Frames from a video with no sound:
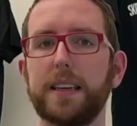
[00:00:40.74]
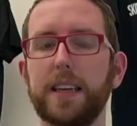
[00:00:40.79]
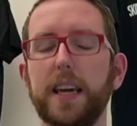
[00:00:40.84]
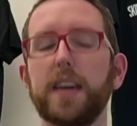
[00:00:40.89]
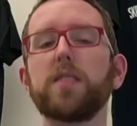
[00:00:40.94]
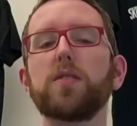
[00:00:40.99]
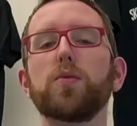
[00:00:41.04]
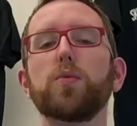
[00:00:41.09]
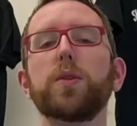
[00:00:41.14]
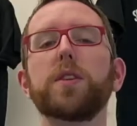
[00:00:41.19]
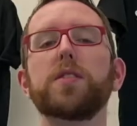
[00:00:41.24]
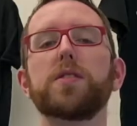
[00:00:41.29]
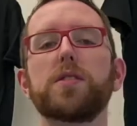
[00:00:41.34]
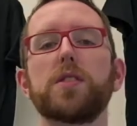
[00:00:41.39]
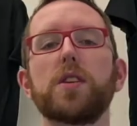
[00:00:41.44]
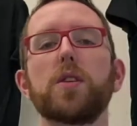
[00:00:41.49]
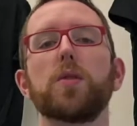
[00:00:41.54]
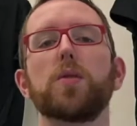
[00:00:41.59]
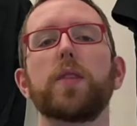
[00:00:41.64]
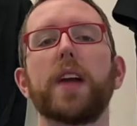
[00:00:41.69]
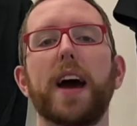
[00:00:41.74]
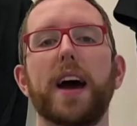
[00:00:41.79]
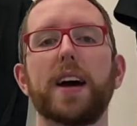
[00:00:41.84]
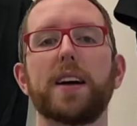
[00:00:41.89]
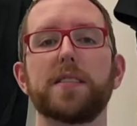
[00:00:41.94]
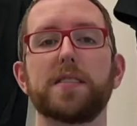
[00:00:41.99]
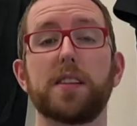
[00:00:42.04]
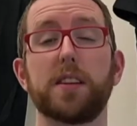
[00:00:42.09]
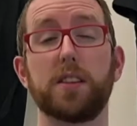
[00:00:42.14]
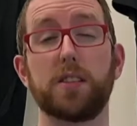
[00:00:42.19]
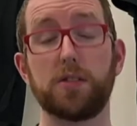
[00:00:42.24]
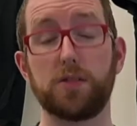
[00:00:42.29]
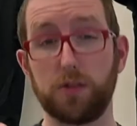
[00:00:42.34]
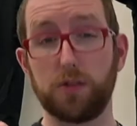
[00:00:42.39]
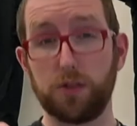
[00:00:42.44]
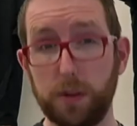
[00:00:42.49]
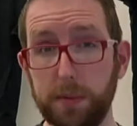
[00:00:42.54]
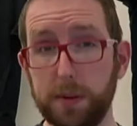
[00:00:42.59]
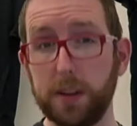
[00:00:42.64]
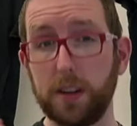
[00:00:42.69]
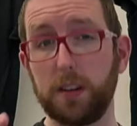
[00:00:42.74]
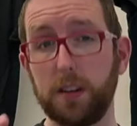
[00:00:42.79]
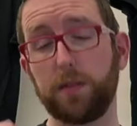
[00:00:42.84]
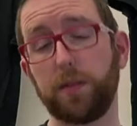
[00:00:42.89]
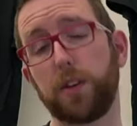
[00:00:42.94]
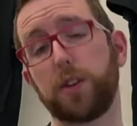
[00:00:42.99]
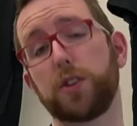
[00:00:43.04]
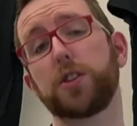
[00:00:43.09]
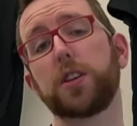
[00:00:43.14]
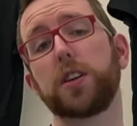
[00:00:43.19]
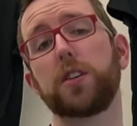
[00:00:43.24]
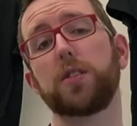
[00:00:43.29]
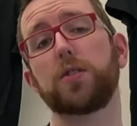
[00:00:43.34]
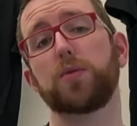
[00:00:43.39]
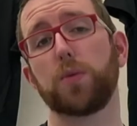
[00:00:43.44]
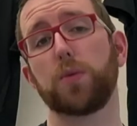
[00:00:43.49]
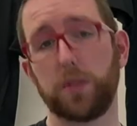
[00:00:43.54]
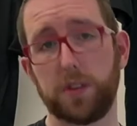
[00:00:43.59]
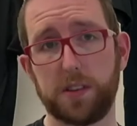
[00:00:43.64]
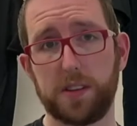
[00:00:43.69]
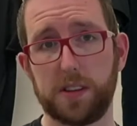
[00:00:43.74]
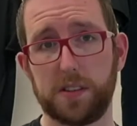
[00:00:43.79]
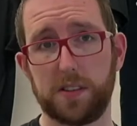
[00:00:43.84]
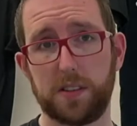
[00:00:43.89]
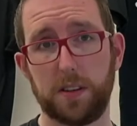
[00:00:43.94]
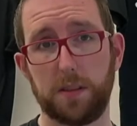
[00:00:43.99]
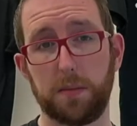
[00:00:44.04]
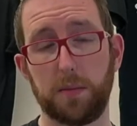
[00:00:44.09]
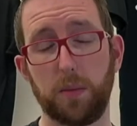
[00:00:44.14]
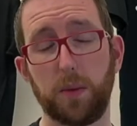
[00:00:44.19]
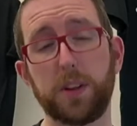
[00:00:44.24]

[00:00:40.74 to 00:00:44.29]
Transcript: Git's what's known as a distributed version control system,